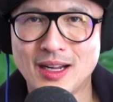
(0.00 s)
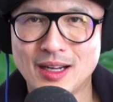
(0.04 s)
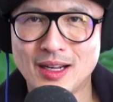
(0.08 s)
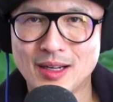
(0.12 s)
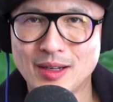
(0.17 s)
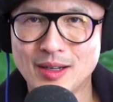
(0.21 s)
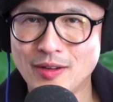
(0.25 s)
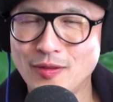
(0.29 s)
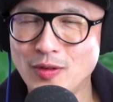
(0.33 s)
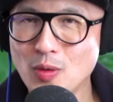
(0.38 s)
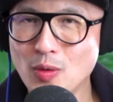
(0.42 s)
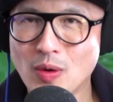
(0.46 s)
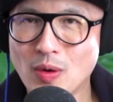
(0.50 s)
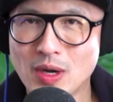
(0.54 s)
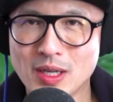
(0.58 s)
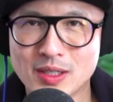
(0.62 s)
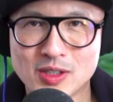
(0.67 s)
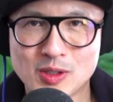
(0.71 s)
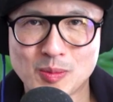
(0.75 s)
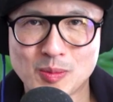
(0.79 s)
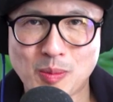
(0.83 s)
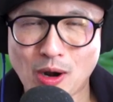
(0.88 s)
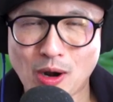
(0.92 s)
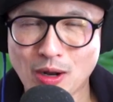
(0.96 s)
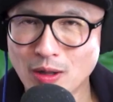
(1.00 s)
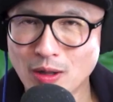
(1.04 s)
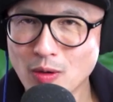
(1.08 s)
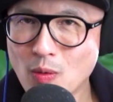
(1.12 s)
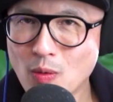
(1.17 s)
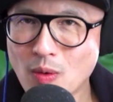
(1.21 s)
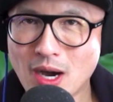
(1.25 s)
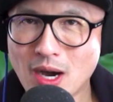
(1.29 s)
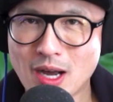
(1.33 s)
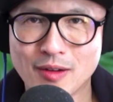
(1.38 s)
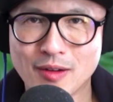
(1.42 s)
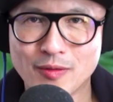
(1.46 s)
if you want sparkling
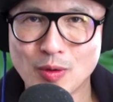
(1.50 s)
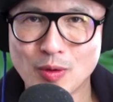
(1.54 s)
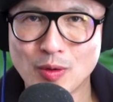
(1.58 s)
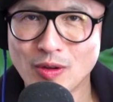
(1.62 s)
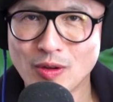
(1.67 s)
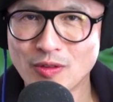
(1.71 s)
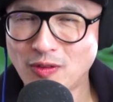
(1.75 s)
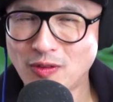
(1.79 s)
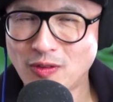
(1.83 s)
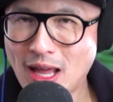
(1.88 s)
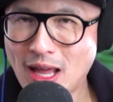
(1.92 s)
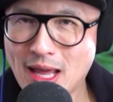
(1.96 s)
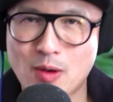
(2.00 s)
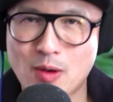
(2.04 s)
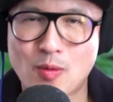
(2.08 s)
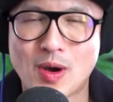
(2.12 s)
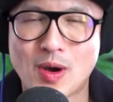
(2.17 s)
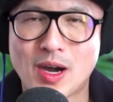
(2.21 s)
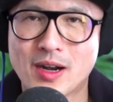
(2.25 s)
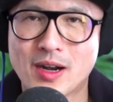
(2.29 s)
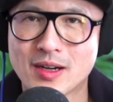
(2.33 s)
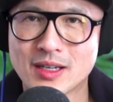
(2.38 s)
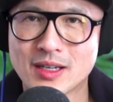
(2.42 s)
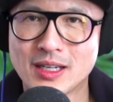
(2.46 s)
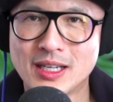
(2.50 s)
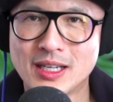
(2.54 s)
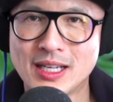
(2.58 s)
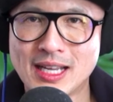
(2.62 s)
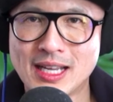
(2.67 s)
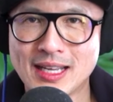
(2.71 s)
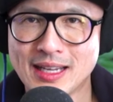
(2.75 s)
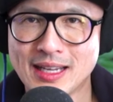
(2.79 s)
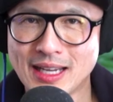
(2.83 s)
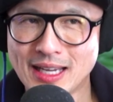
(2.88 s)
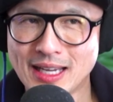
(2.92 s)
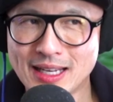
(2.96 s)
water, if you want flat water,
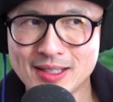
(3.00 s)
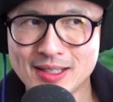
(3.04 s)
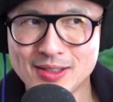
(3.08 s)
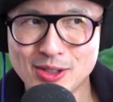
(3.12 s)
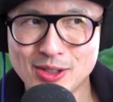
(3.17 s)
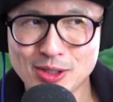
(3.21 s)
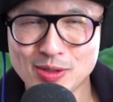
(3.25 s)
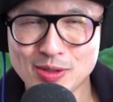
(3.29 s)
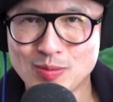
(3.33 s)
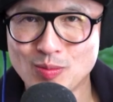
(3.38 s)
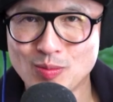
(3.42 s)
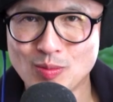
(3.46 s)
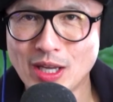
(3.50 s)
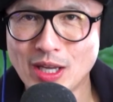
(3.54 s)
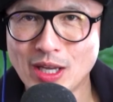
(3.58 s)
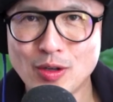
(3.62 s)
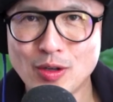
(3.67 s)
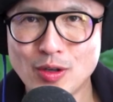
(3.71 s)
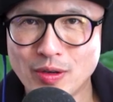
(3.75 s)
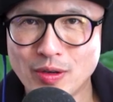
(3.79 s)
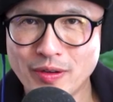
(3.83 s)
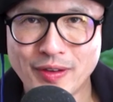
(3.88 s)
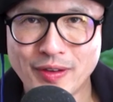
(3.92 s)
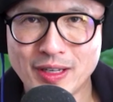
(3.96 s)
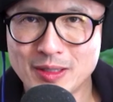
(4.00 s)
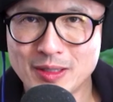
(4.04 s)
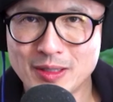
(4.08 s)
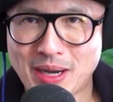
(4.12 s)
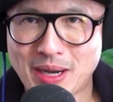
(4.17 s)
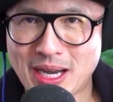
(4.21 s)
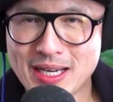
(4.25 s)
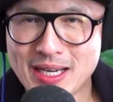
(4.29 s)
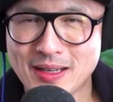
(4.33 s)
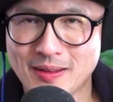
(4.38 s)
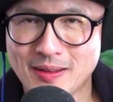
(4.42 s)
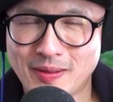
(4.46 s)
and it's just, and you don't even need to
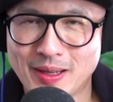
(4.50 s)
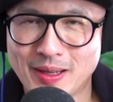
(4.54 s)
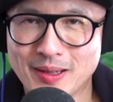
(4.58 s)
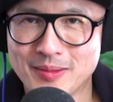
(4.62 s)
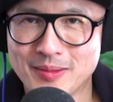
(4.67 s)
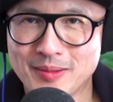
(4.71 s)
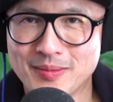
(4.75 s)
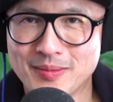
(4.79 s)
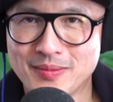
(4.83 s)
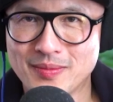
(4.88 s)
buy anything.